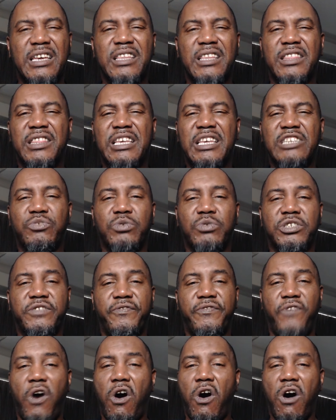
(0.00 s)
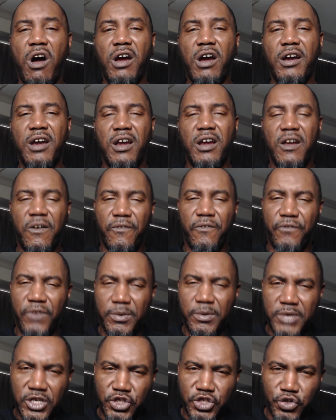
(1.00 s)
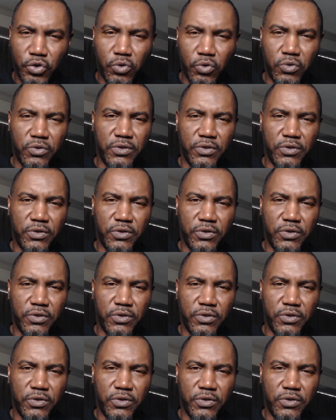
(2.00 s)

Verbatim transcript: this was far from the truth.